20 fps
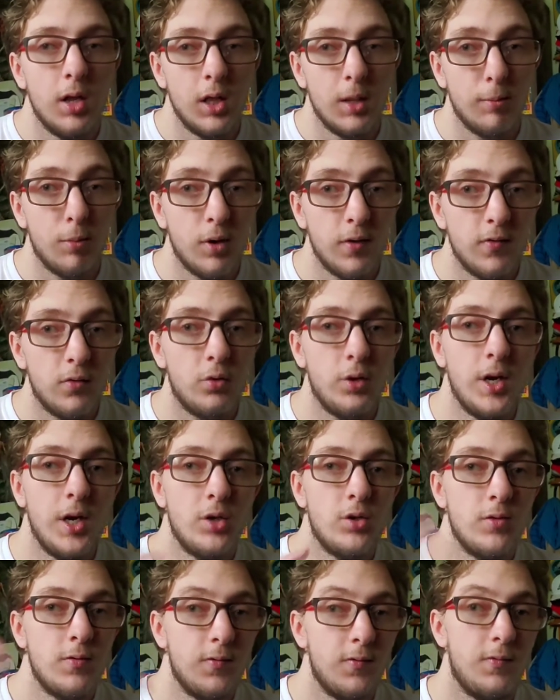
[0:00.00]
the Marvel
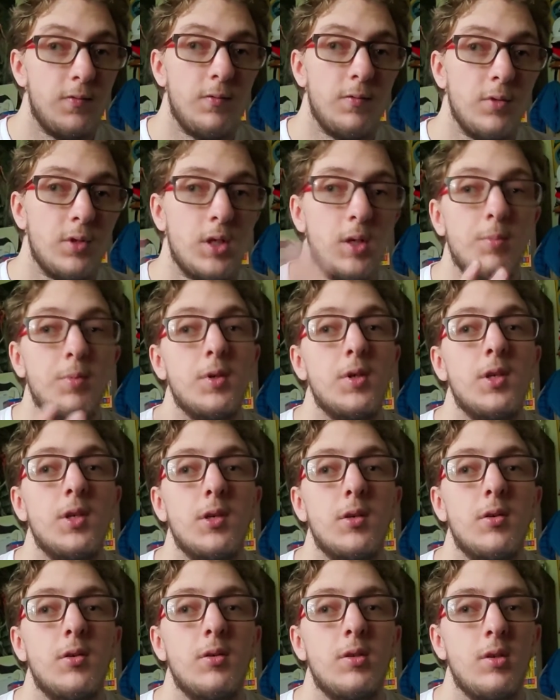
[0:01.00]
age of
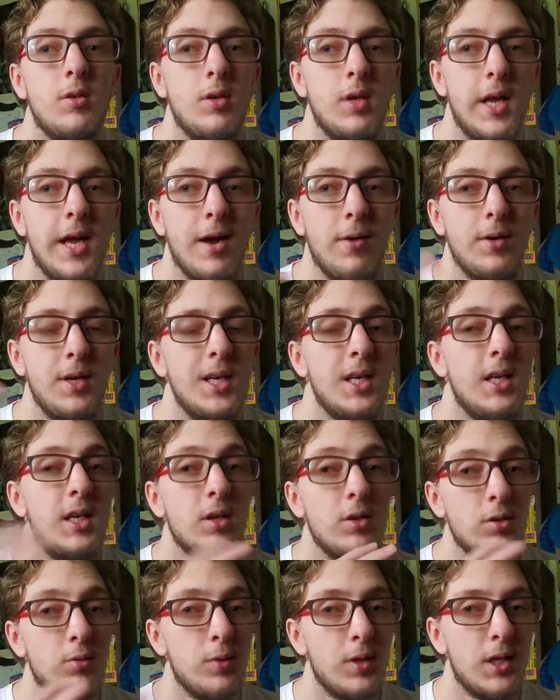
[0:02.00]
superheroes and how he
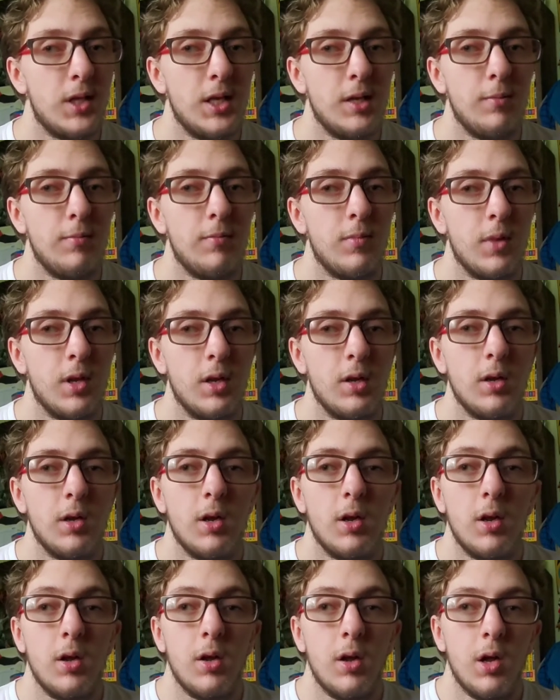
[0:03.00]
deals with them
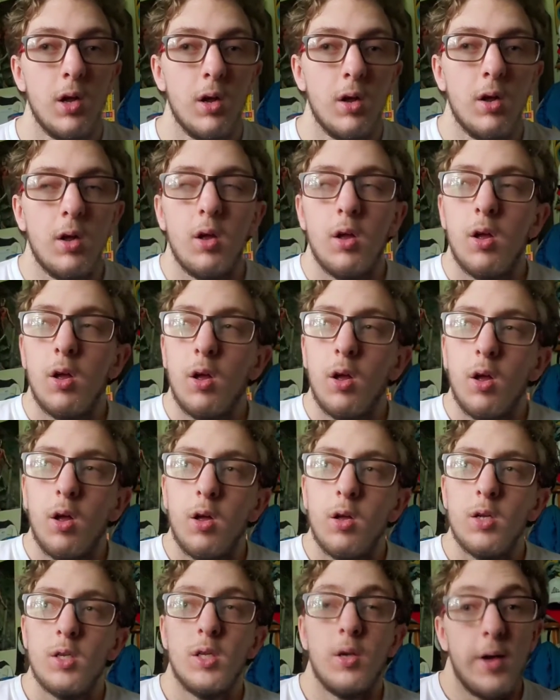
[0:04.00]

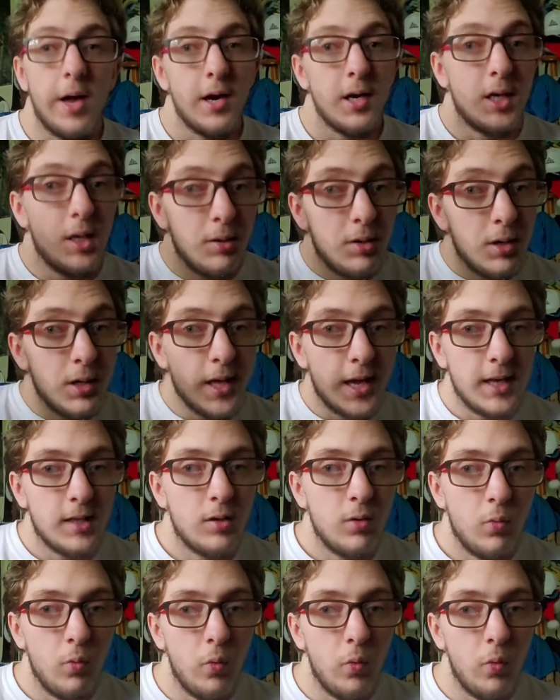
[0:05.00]
so how do you do that?